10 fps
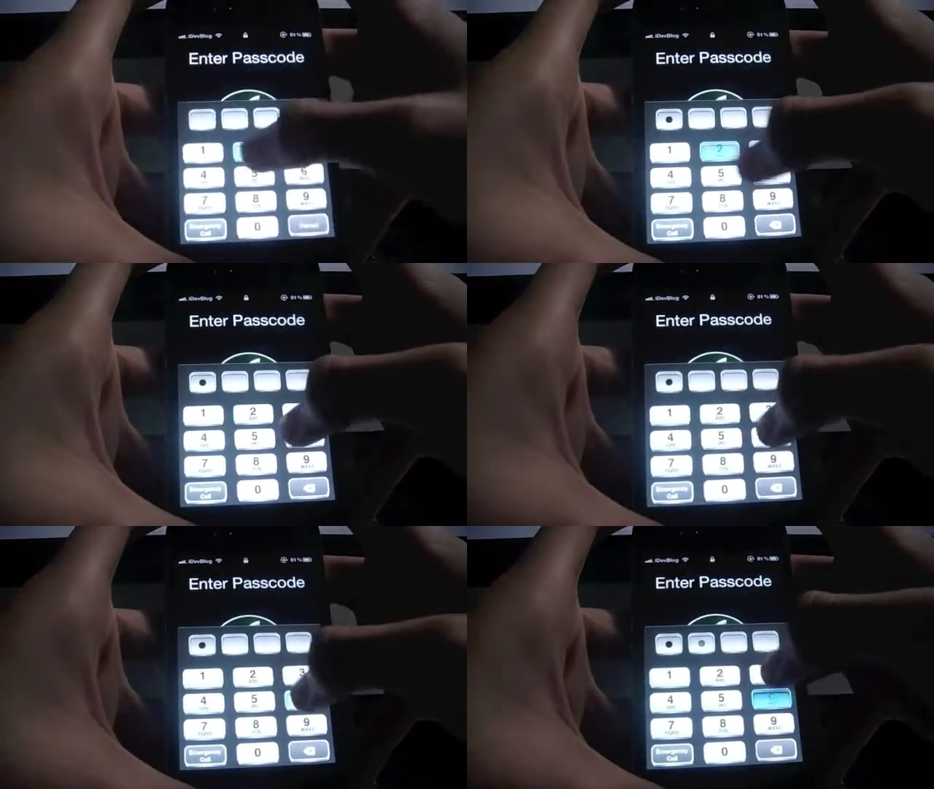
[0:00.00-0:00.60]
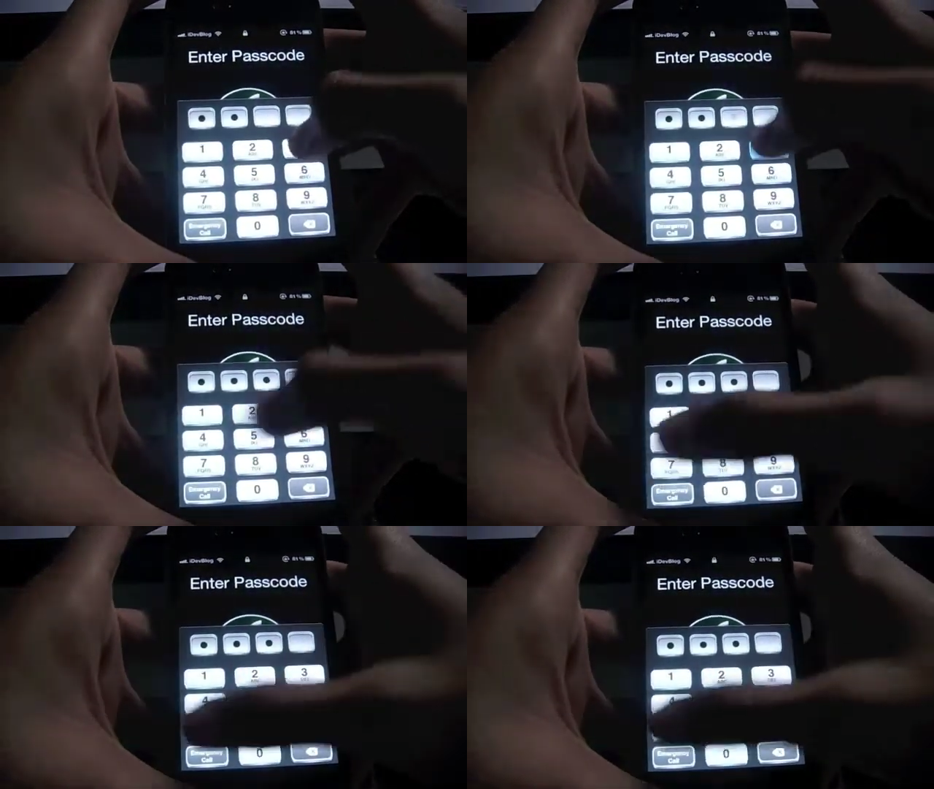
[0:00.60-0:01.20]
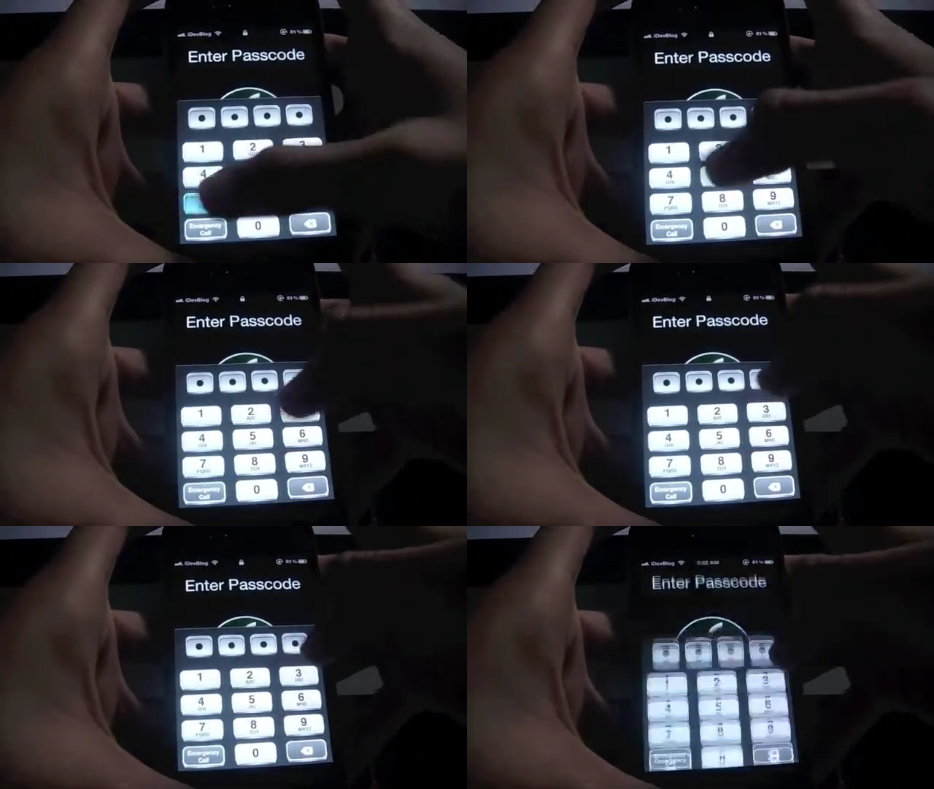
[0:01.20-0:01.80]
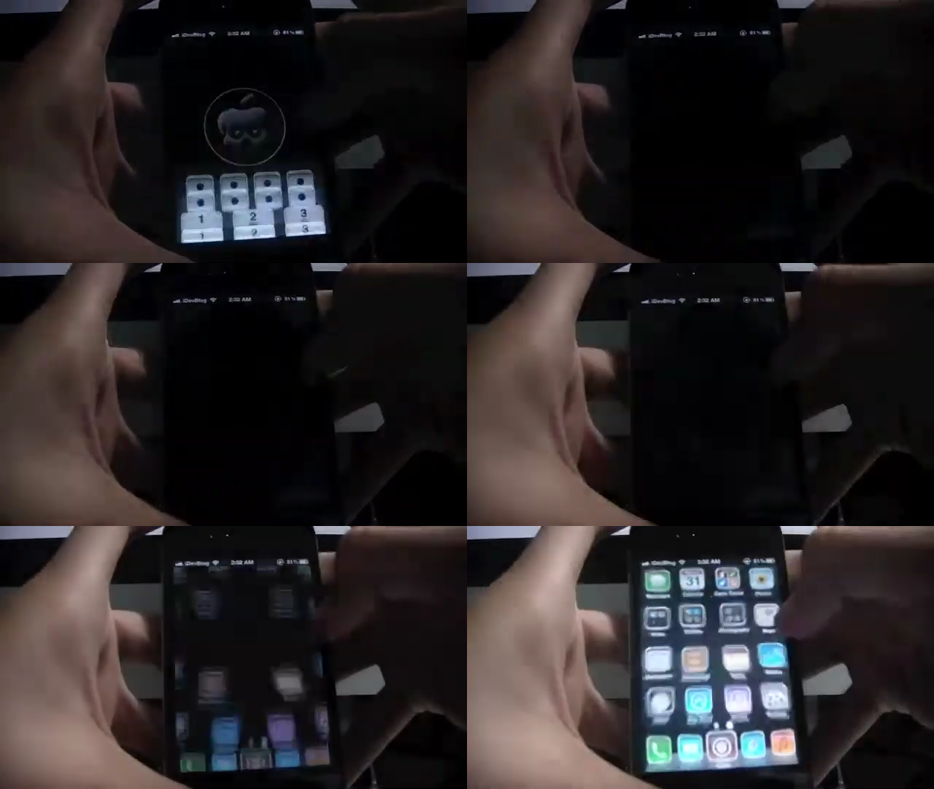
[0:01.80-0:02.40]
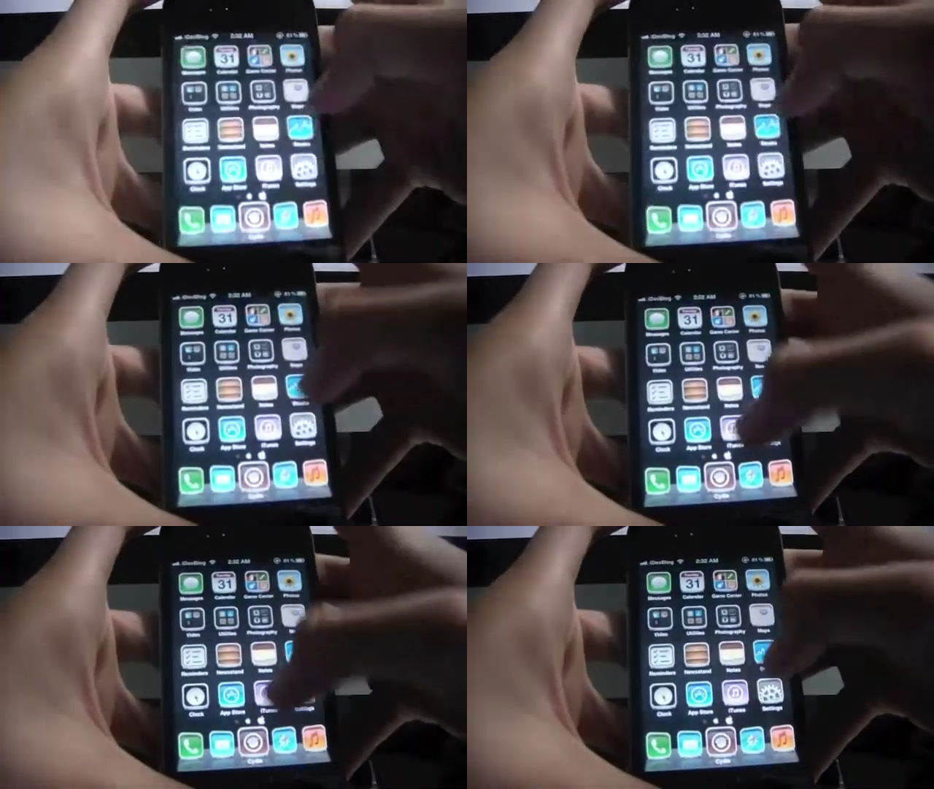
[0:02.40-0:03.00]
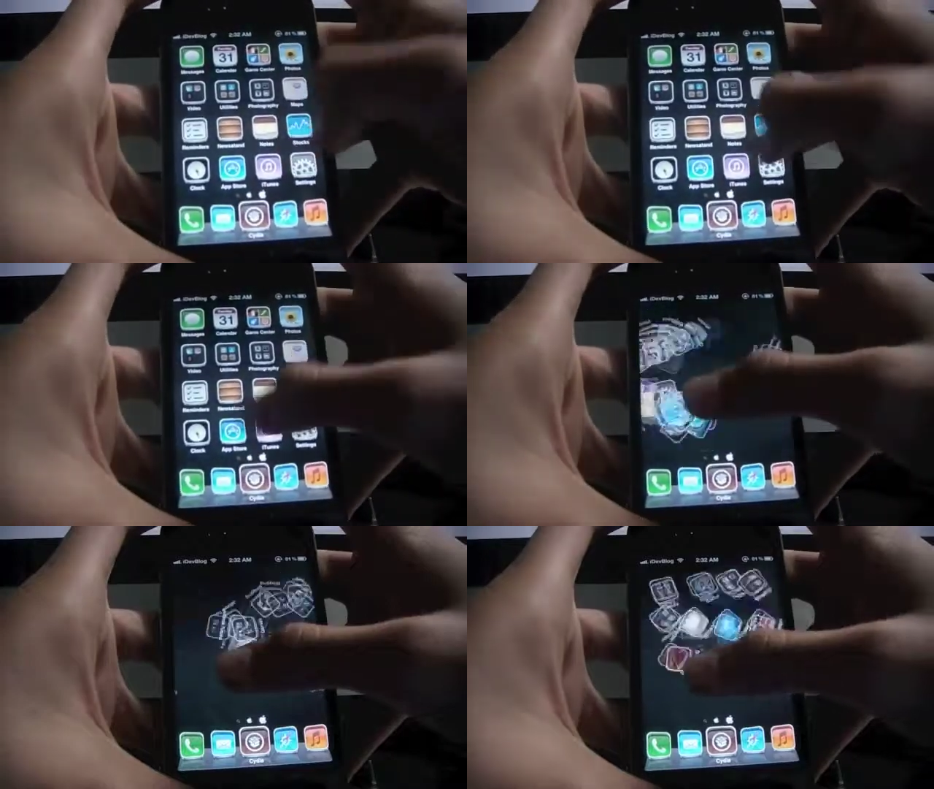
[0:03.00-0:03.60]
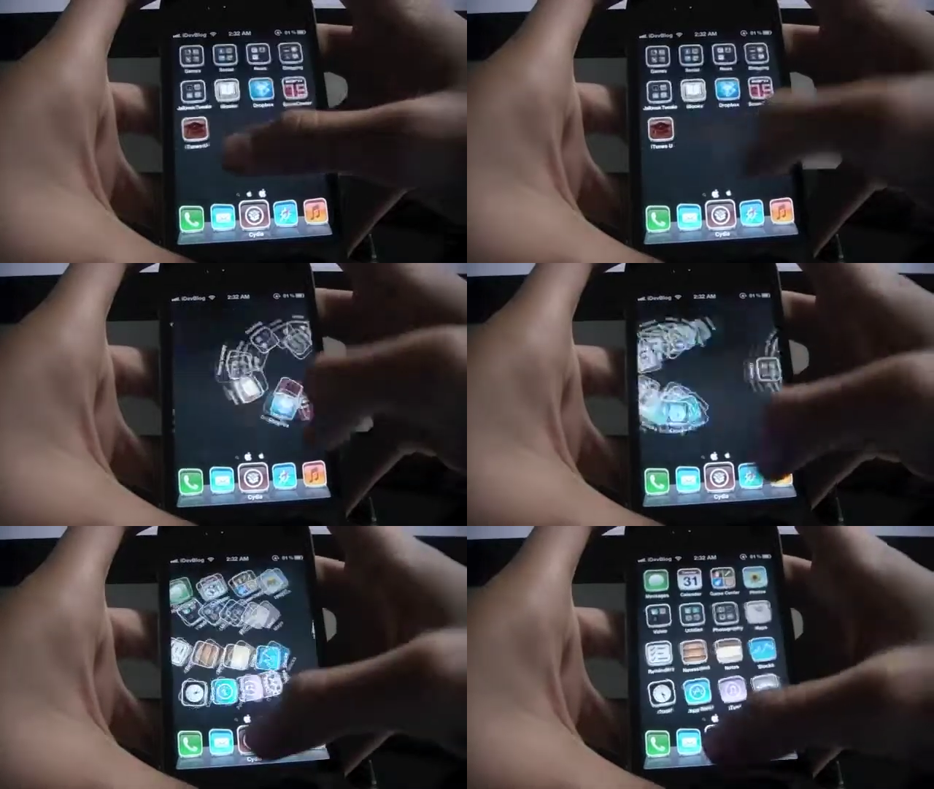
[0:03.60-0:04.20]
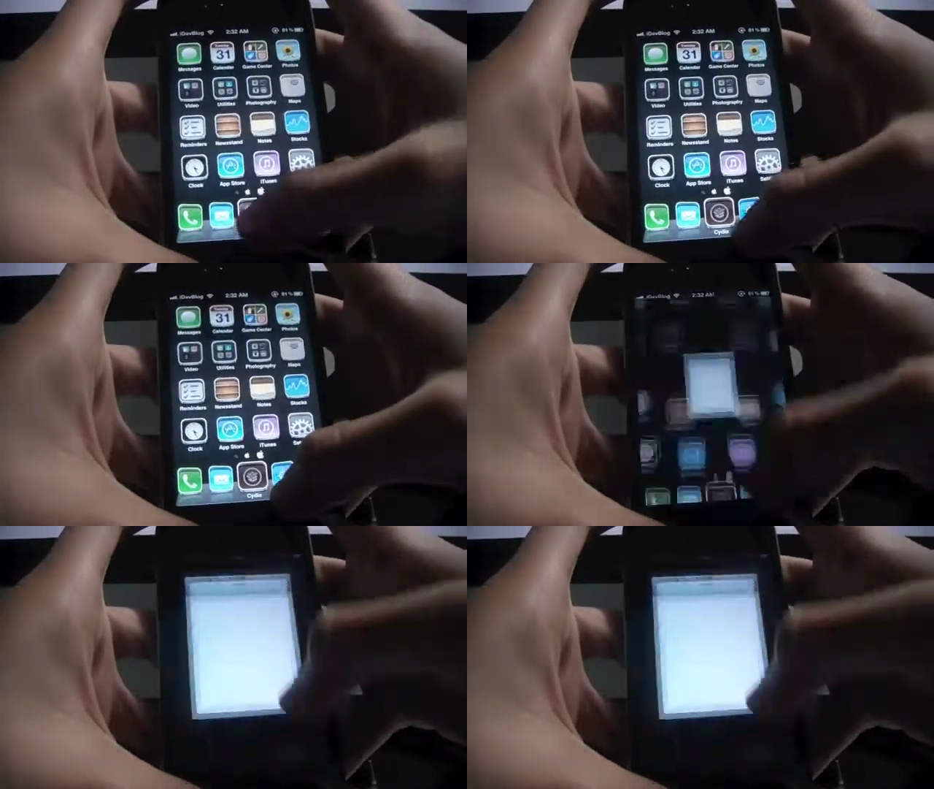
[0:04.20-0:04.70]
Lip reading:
(no speaker visible)